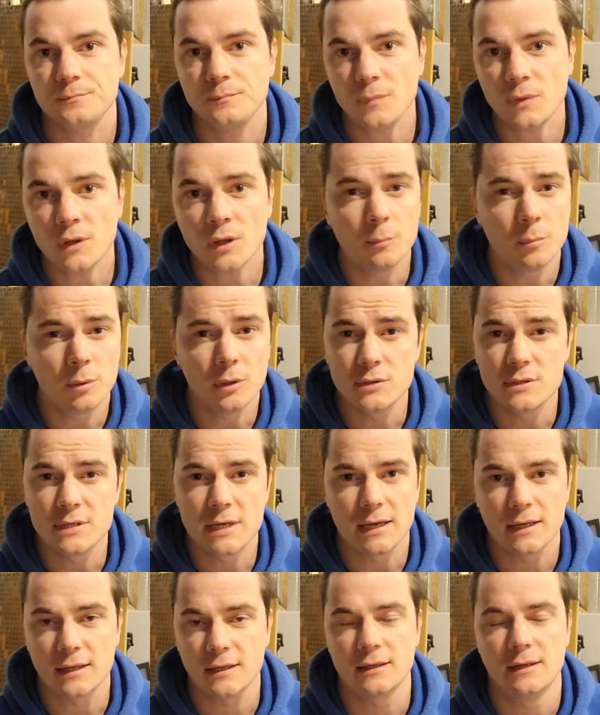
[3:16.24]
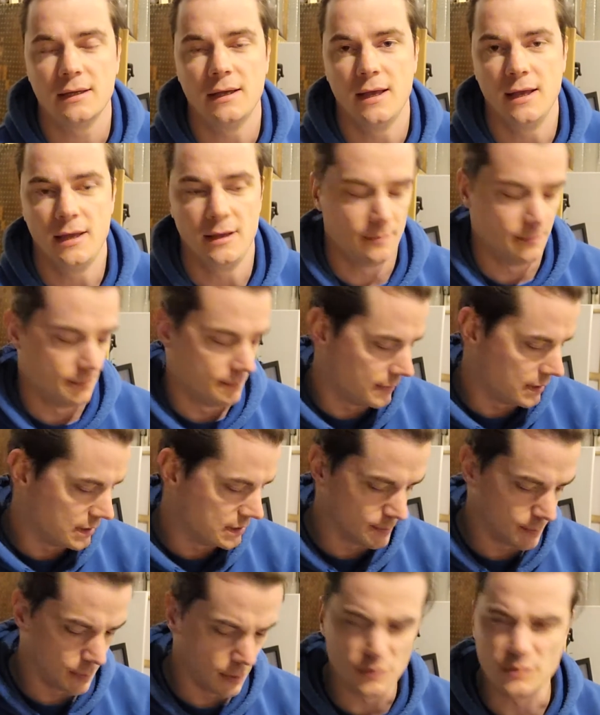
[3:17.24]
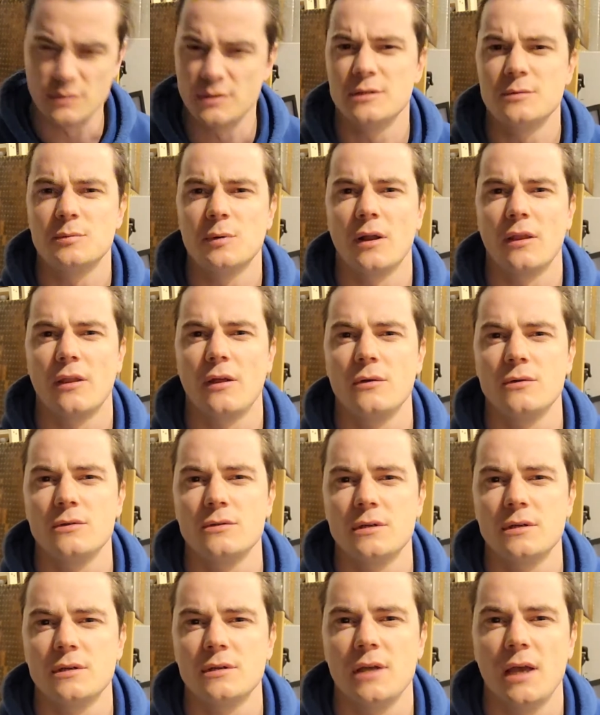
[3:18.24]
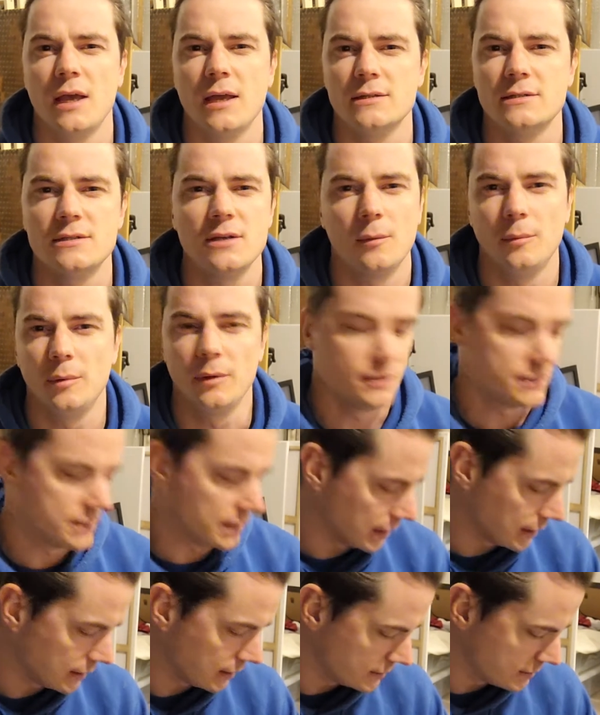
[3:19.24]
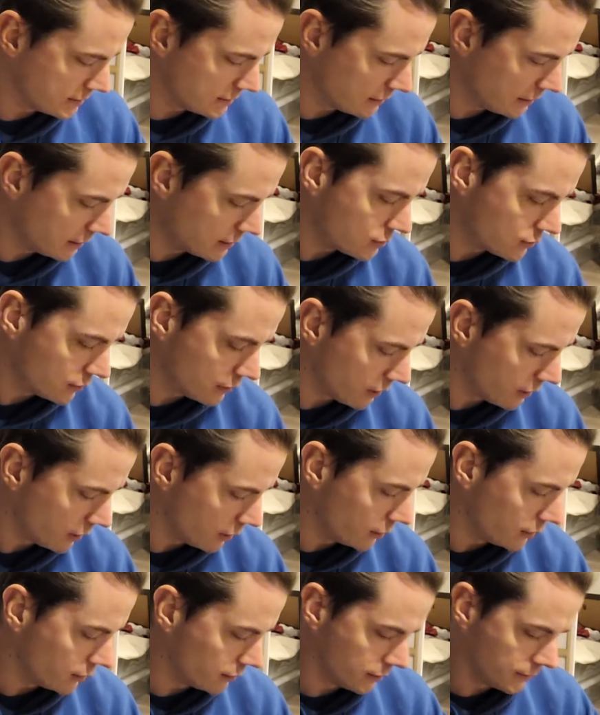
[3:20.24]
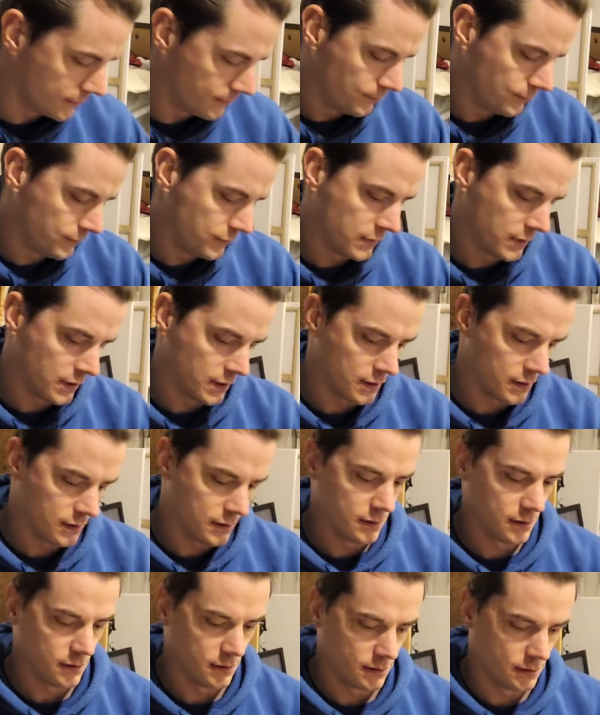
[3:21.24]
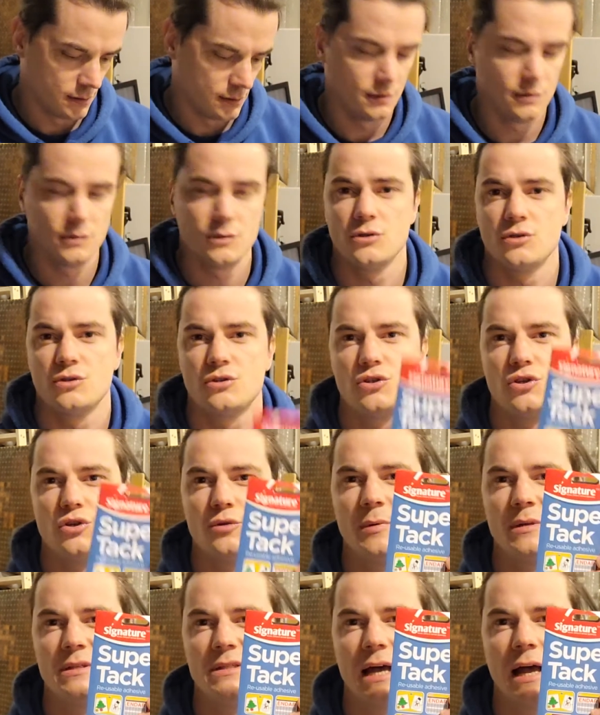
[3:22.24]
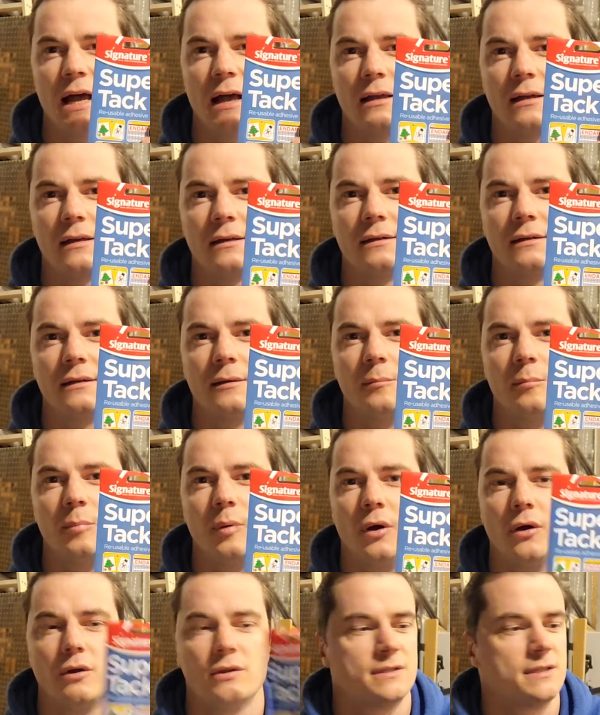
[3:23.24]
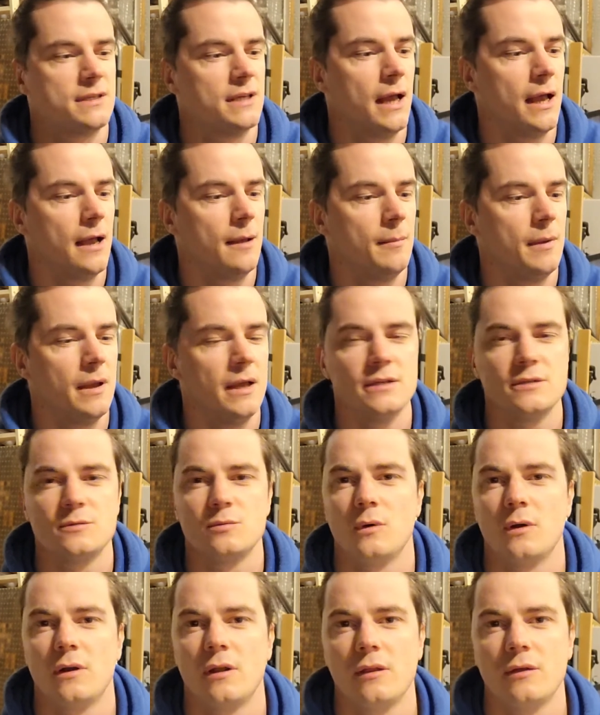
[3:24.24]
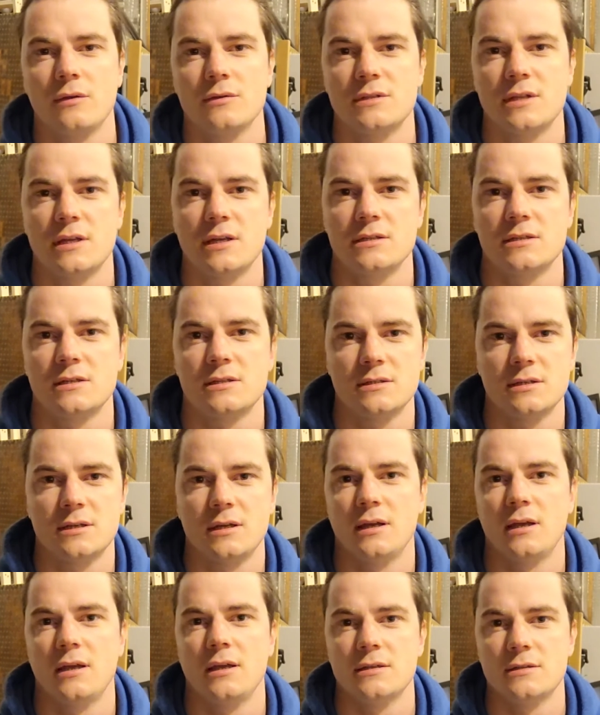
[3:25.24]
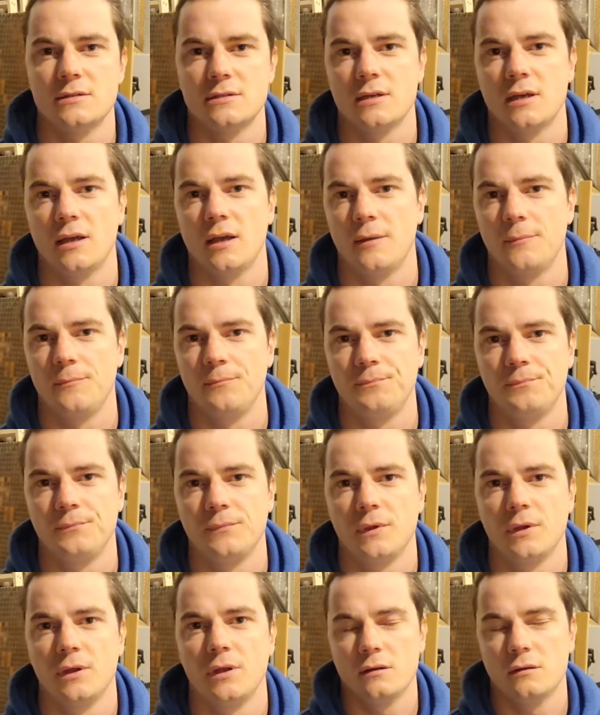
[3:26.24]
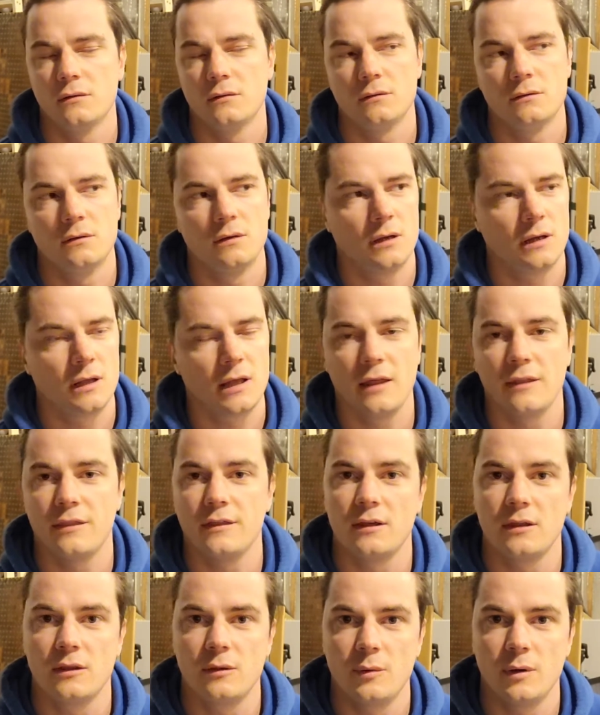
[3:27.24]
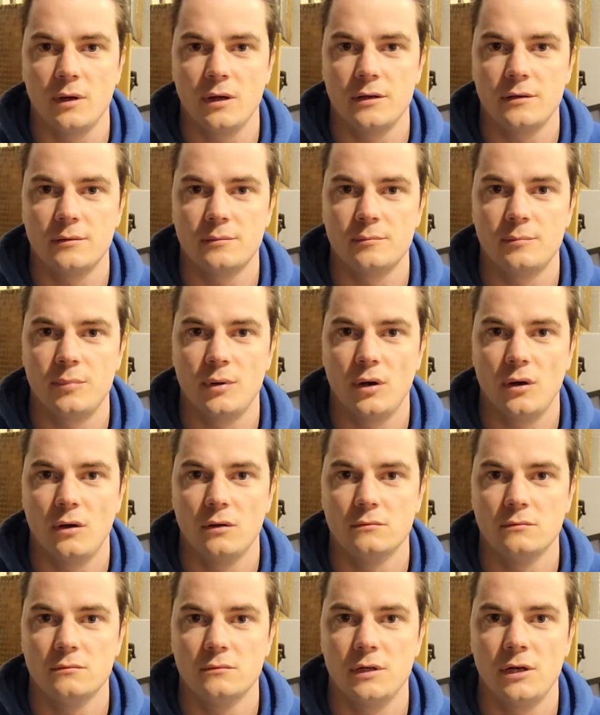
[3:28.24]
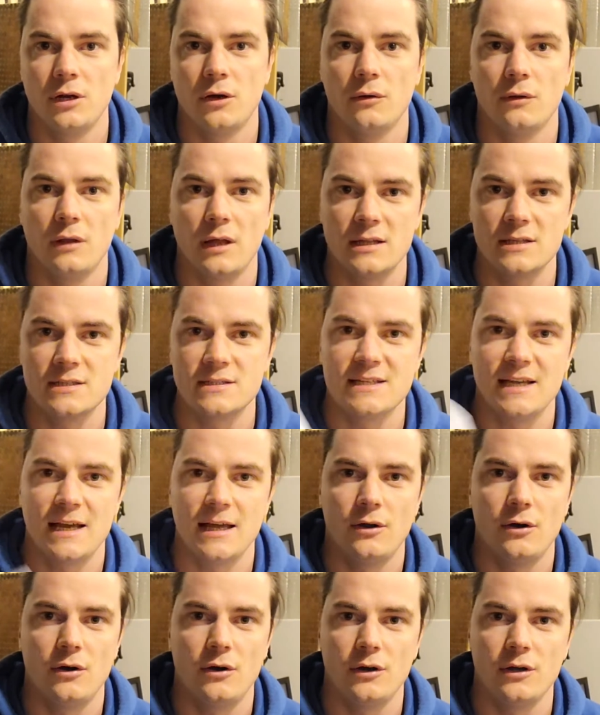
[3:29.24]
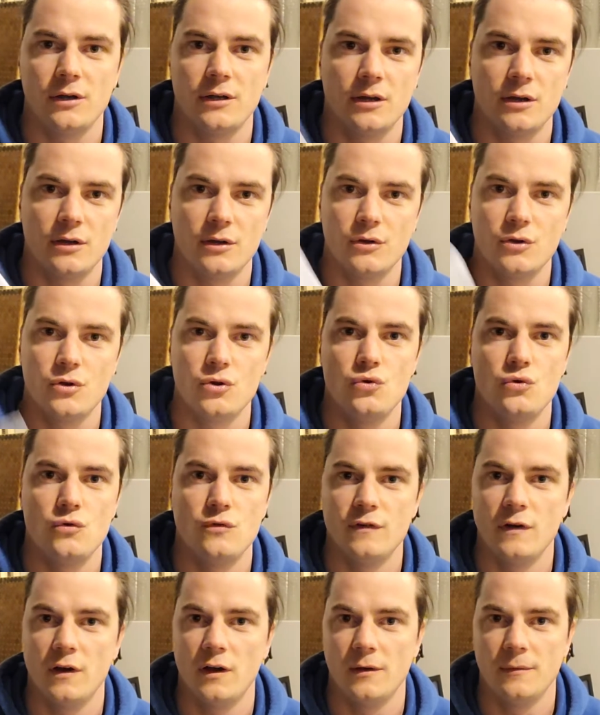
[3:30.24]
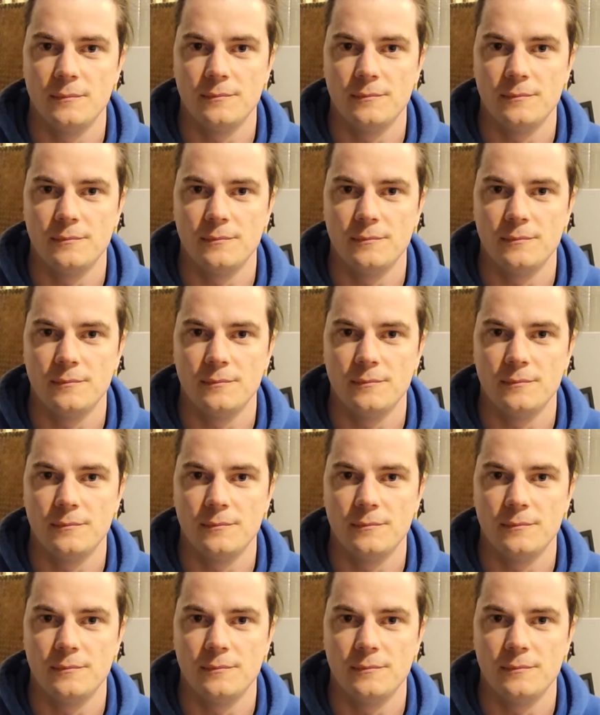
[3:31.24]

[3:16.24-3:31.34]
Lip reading: blue tack. I suppose it's one of those, it's not blue tack, it's literally called super tack, but it's one of those things, isn't it? It's, I can't think of the word, but you know, like tannoy, hoover,